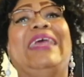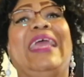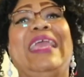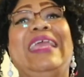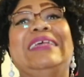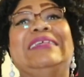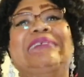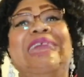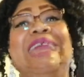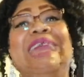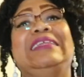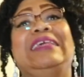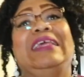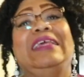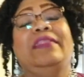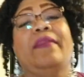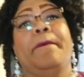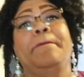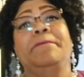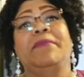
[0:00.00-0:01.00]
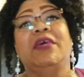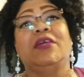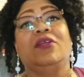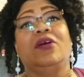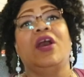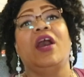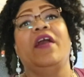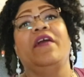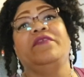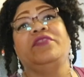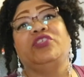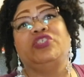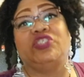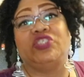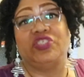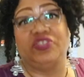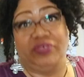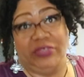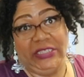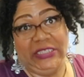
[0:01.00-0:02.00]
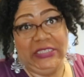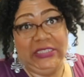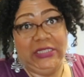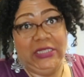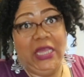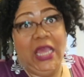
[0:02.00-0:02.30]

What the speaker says: dancing in the middle of the street.